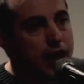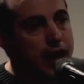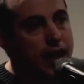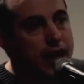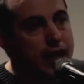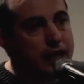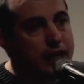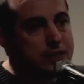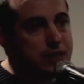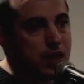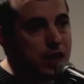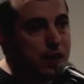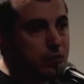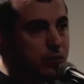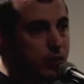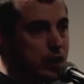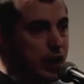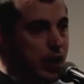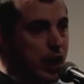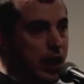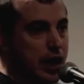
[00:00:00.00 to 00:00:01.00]
anytime
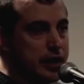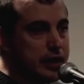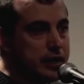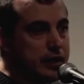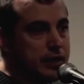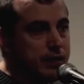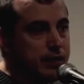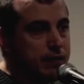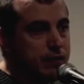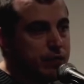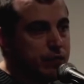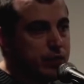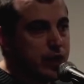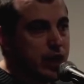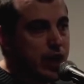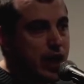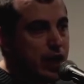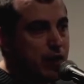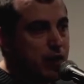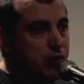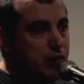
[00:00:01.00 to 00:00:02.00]
we like.
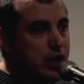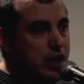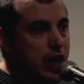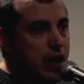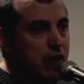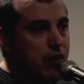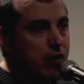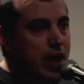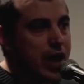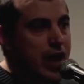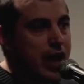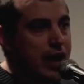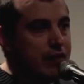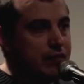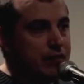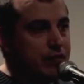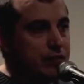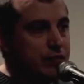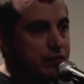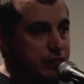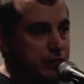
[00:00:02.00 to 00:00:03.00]
And we now
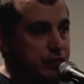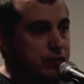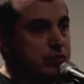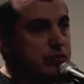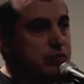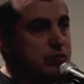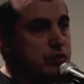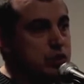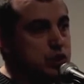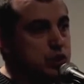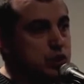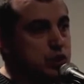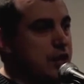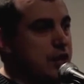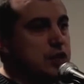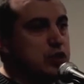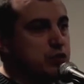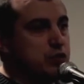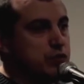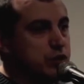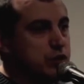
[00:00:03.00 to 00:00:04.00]
have
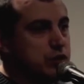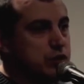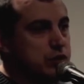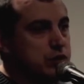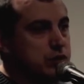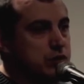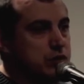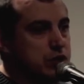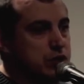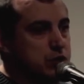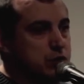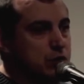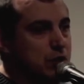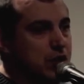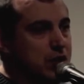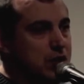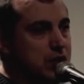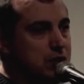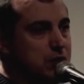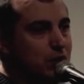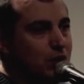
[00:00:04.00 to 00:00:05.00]
transferred this
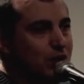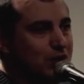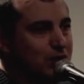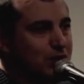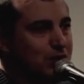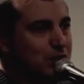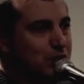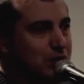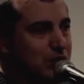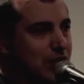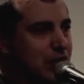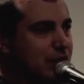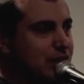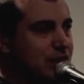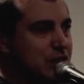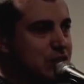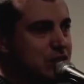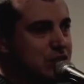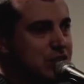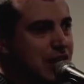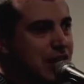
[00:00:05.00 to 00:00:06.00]
money, but none of
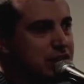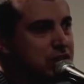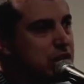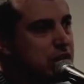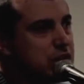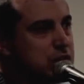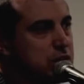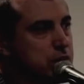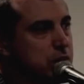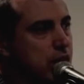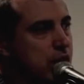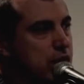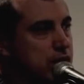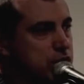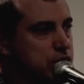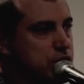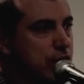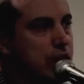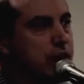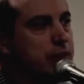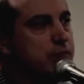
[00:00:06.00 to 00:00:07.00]
it's yet on the
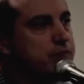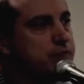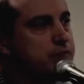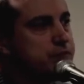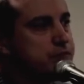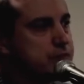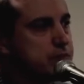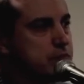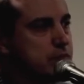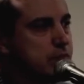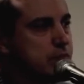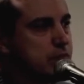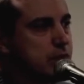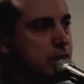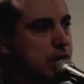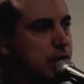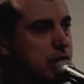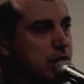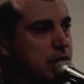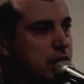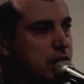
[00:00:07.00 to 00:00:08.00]
blockchain.
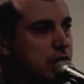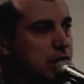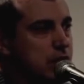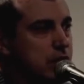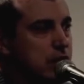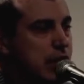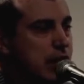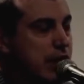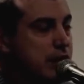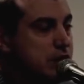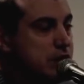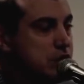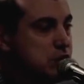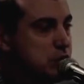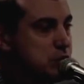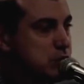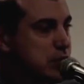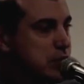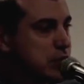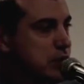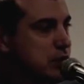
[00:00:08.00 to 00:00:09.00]
Now, this is
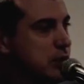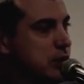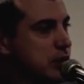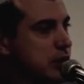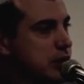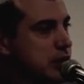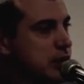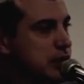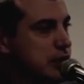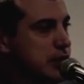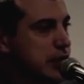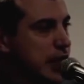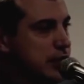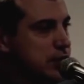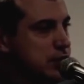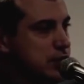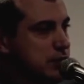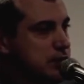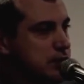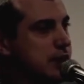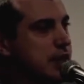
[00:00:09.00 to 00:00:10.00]
a really, really good
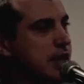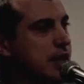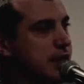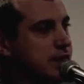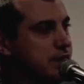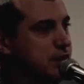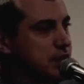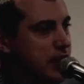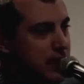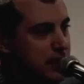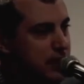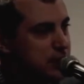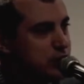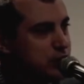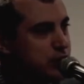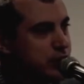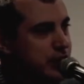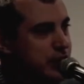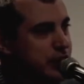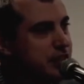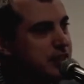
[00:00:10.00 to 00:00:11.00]
night, so I'm going to have another
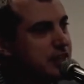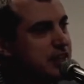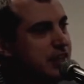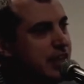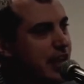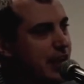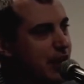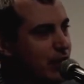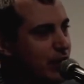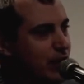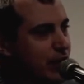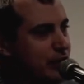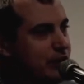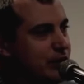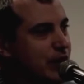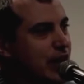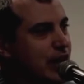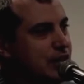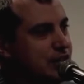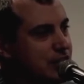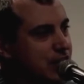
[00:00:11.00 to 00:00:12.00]
drink. And now
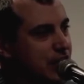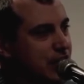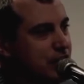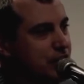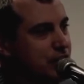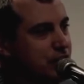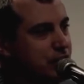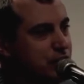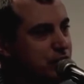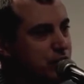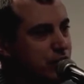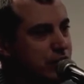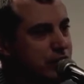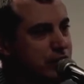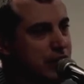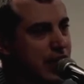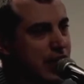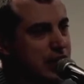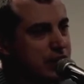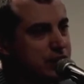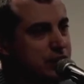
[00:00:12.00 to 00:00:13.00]
I sign a new
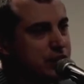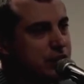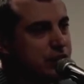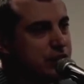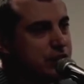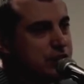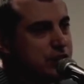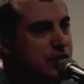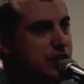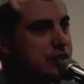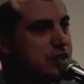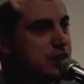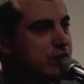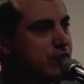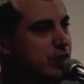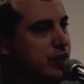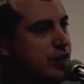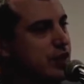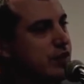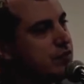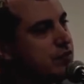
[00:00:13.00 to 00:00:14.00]
transaction that says I'm
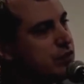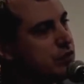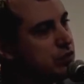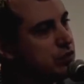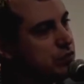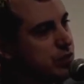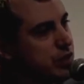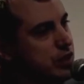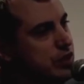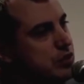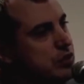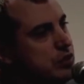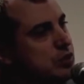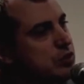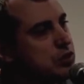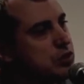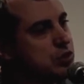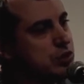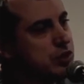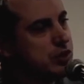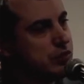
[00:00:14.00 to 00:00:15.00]
going to give you 3
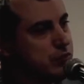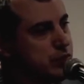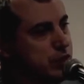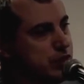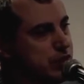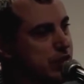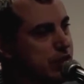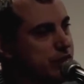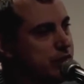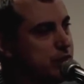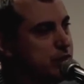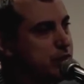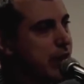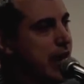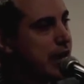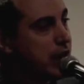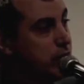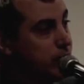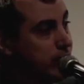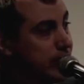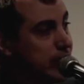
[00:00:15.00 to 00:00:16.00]
euros, you give me 7
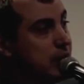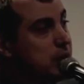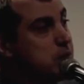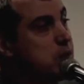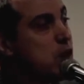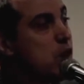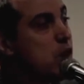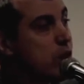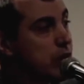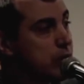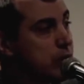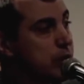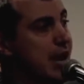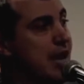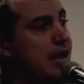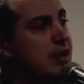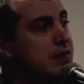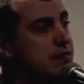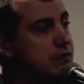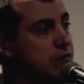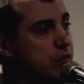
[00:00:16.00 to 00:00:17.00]
back. And we keep going
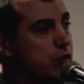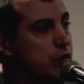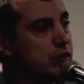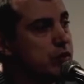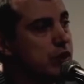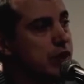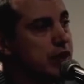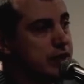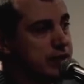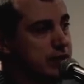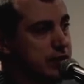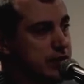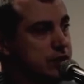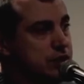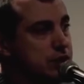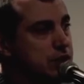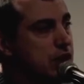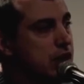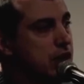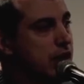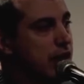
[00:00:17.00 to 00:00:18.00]
back and forth like
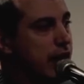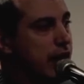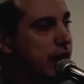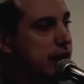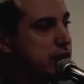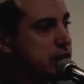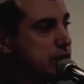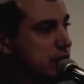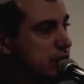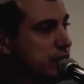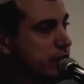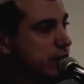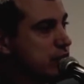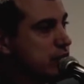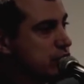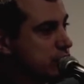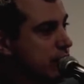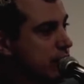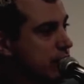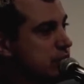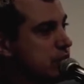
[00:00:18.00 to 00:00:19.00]
this until
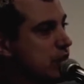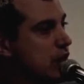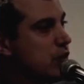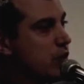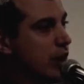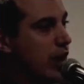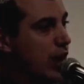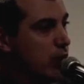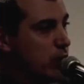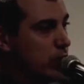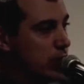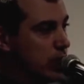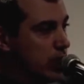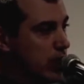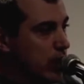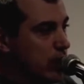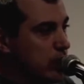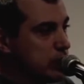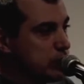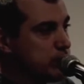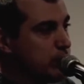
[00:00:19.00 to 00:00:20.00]
eventually I say, okay, I want to
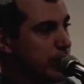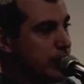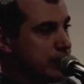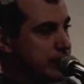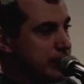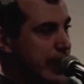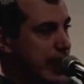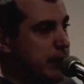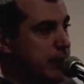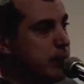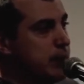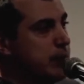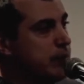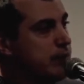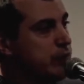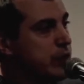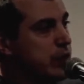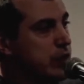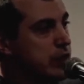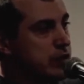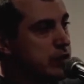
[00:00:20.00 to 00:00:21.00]
close my tab.
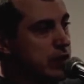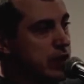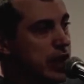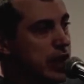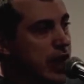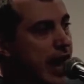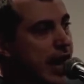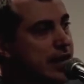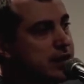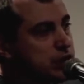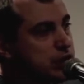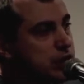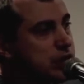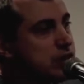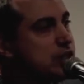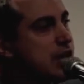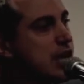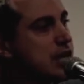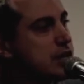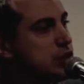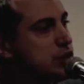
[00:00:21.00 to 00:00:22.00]
The last
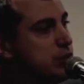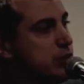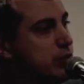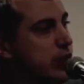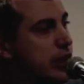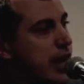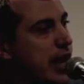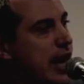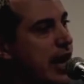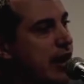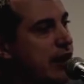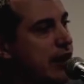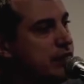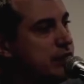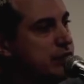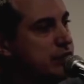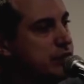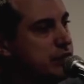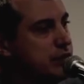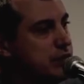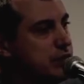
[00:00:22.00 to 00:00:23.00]
transaction we
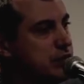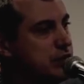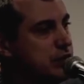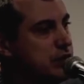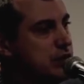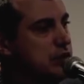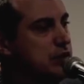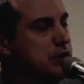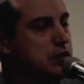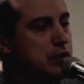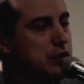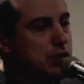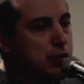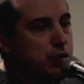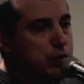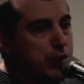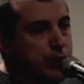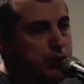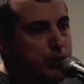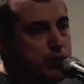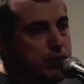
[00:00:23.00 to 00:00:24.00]
have,
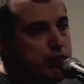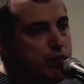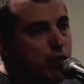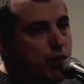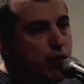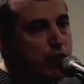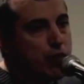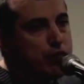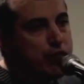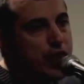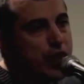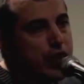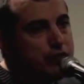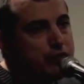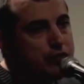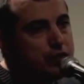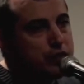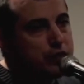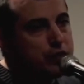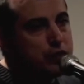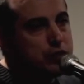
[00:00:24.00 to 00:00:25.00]
maybe for
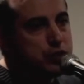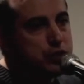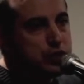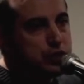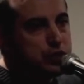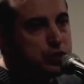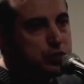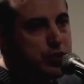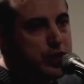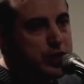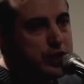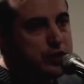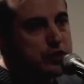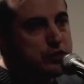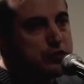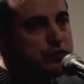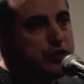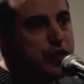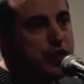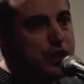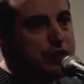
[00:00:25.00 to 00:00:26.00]
5 euros in drinks,
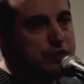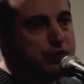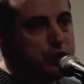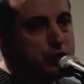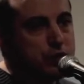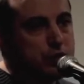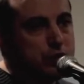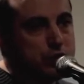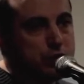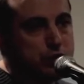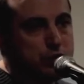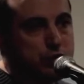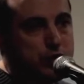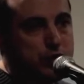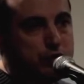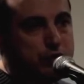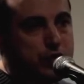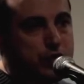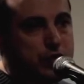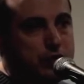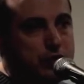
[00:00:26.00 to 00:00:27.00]
5 euros
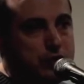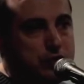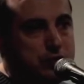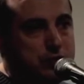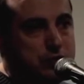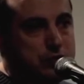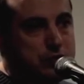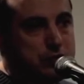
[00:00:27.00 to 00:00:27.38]
refund,